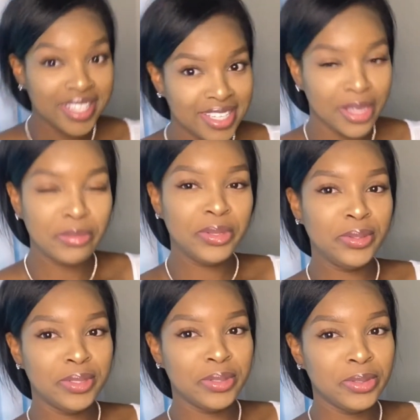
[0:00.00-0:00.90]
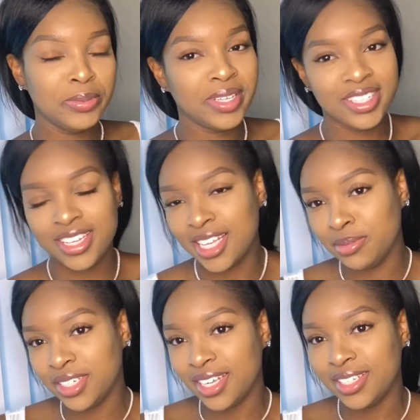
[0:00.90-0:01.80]
up, YouTube? It's
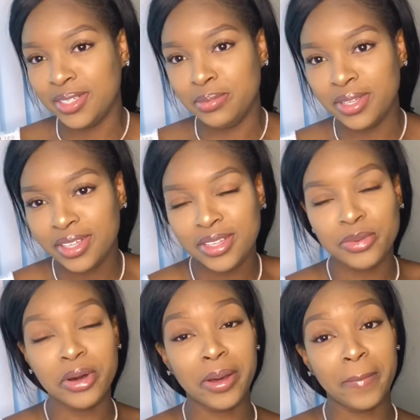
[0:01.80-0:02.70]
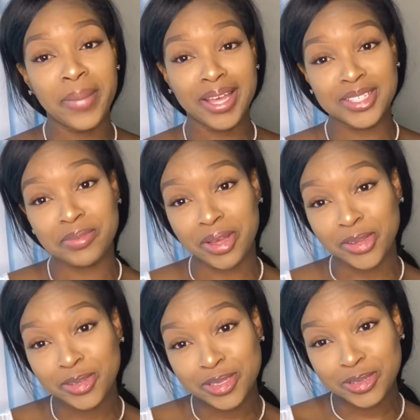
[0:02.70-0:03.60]
Jasmine Jazzy B. Welcome back to my
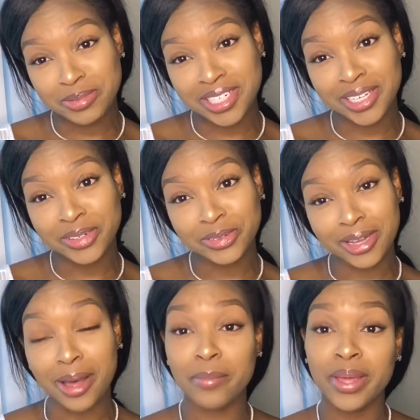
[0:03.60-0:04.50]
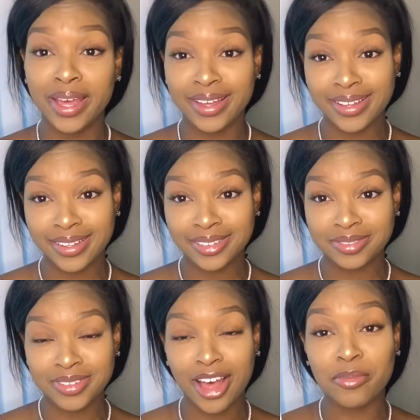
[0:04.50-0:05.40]
YouTube channel. I'm back.
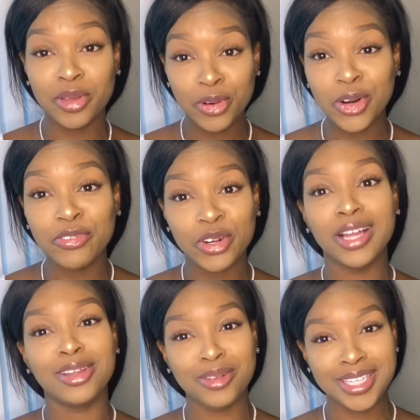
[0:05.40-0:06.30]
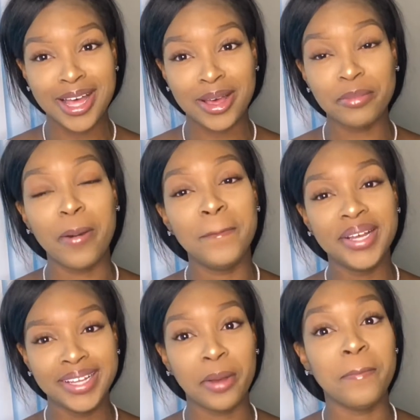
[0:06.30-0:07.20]
I've been gone for a long time,
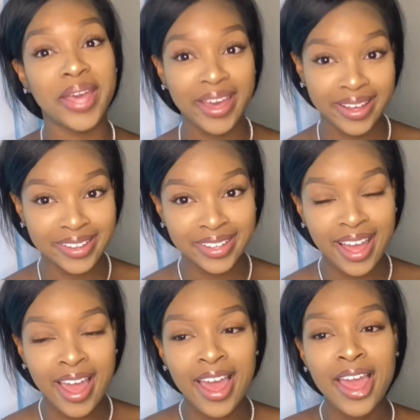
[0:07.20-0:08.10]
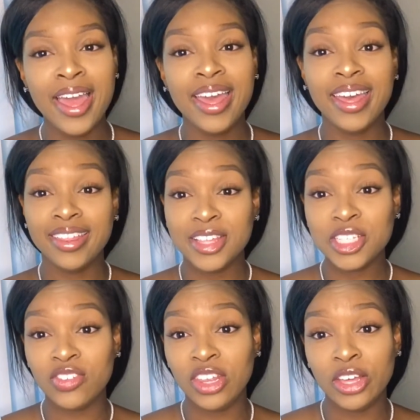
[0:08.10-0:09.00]
but I'm back. In this
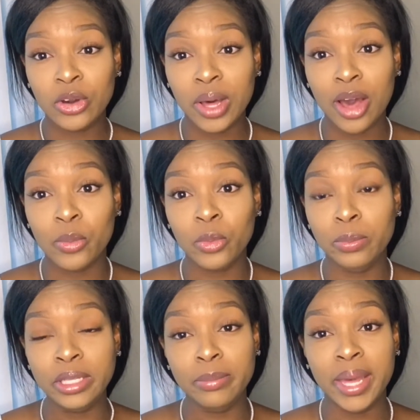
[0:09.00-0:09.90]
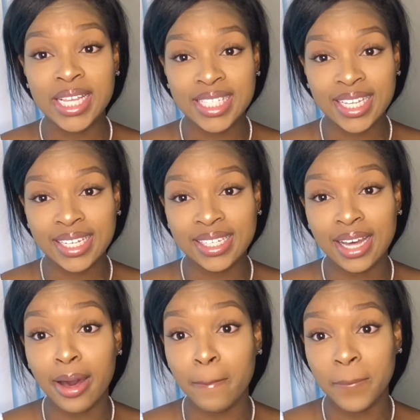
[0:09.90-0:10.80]
video, I will be basically
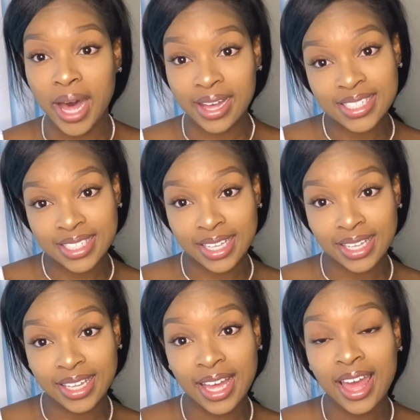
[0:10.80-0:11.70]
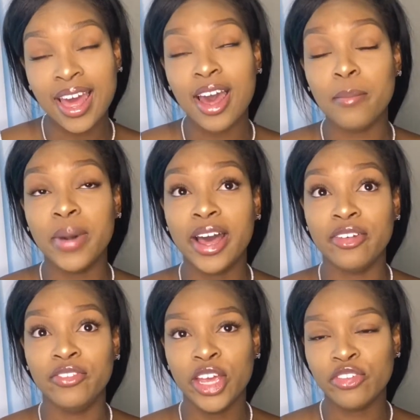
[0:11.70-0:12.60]
unboxing my
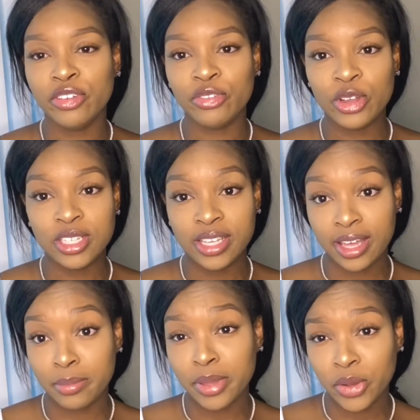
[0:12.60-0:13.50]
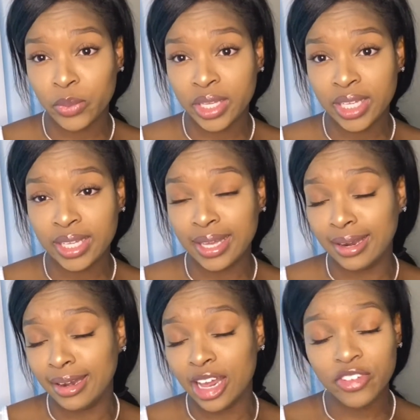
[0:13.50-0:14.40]
very first headband wig.
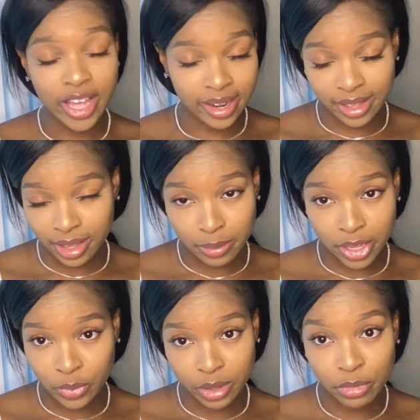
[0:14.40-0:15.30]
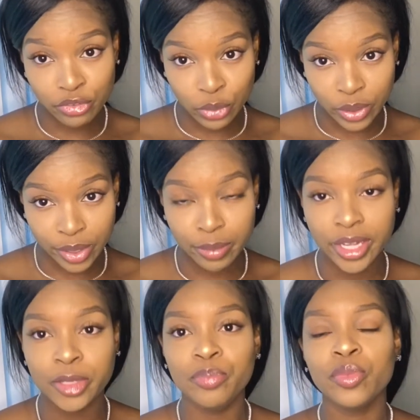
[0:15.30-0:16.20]
Never had a headband wig before,
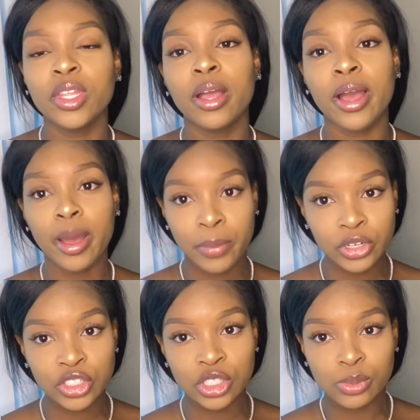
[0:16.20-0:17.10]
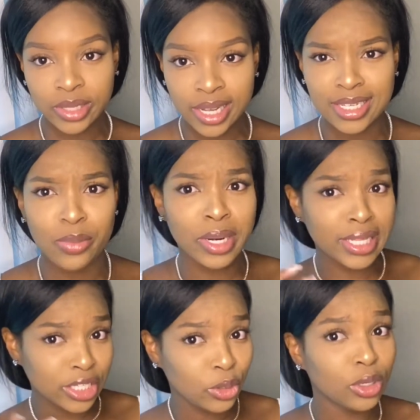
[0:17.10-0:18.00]
but I purchased one because I wanted
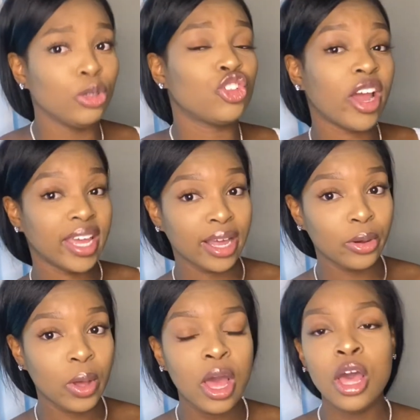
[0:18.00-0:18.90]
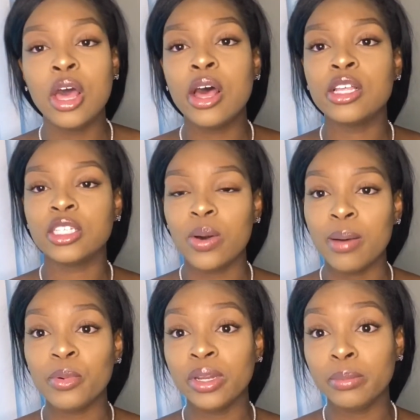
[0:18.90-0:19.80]
to, try it out. So
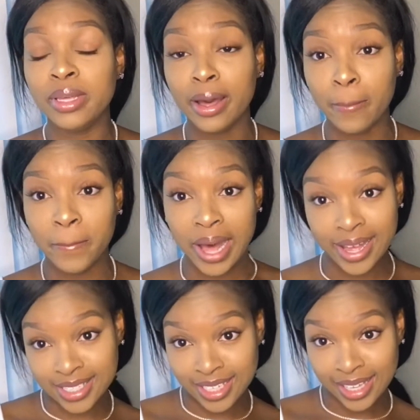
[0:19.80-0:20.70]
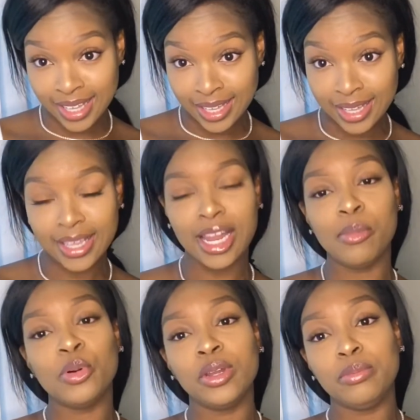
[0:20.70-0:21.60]
I'm going to be unboxing it, and I'm
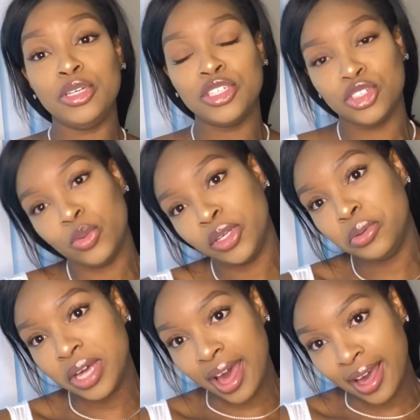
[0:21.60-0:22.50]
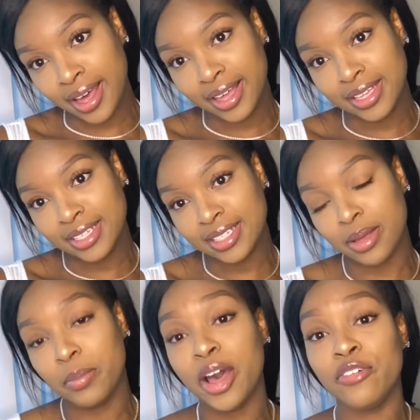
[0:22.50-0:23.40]
going to be showing you guys
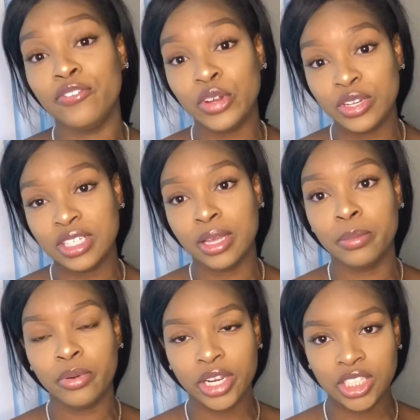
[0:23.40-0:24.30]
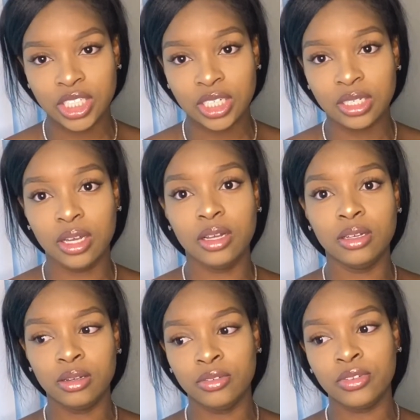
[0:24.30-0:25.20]
my first impression
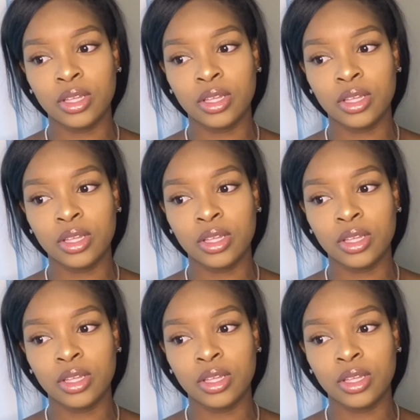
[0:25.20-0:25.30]
of